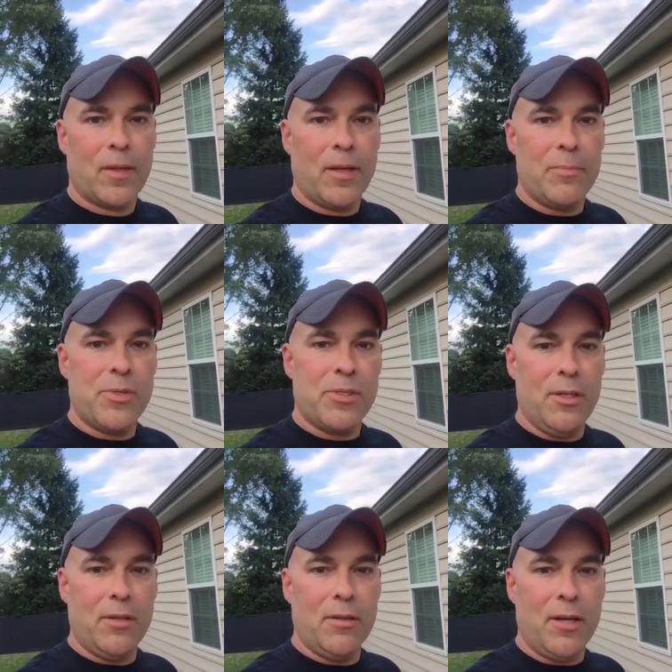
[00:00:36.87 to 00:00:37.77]
I'm
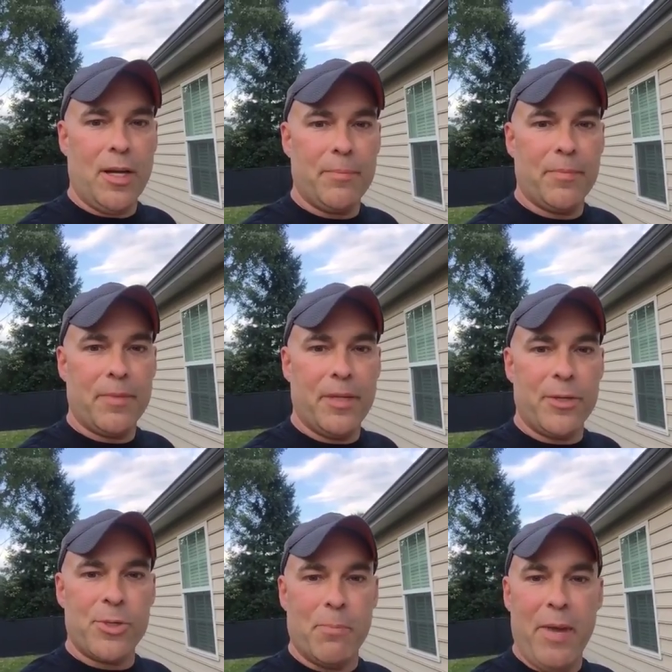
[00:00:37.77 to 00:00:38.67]
seeing, oh,
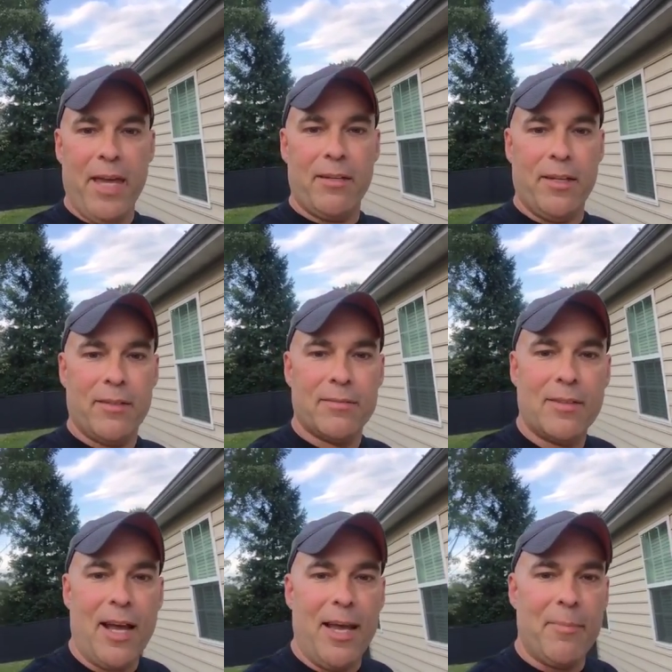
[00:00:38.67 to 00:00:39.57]
there's Amanda.
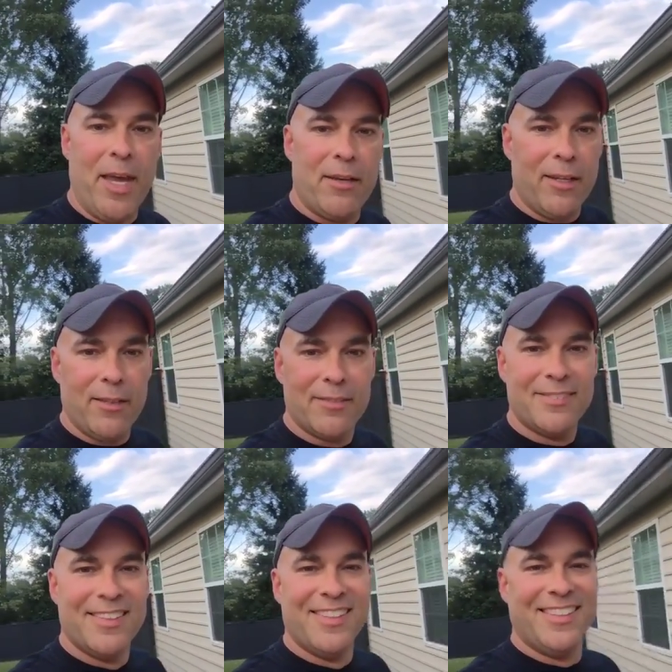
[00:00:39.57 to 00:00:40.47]
Hi, Amanda.
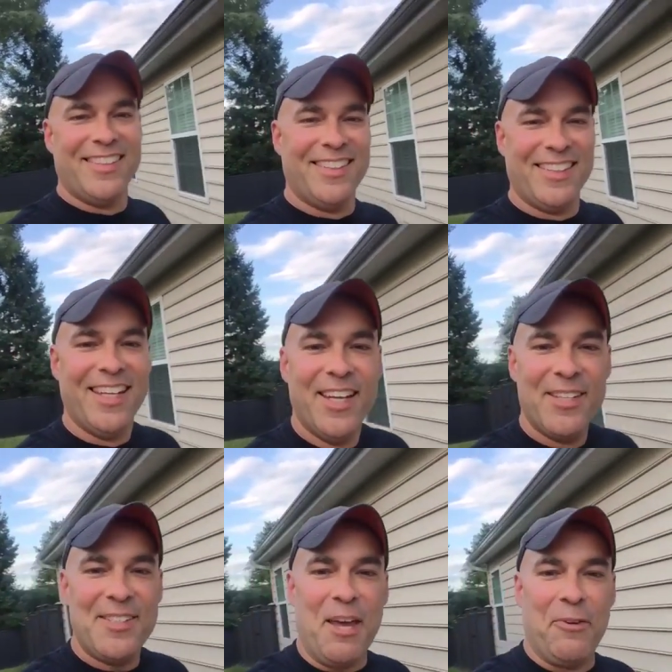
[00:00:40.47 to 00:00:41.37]
Do
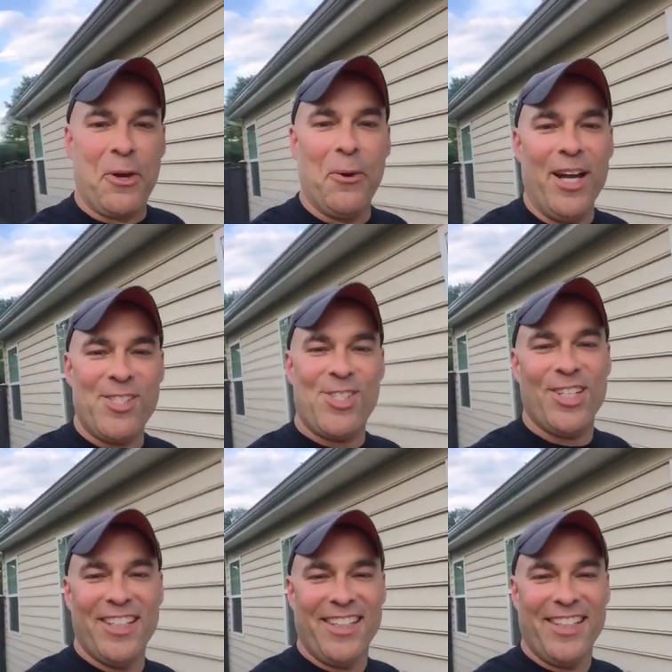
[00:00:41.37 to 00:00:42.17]
you have a question?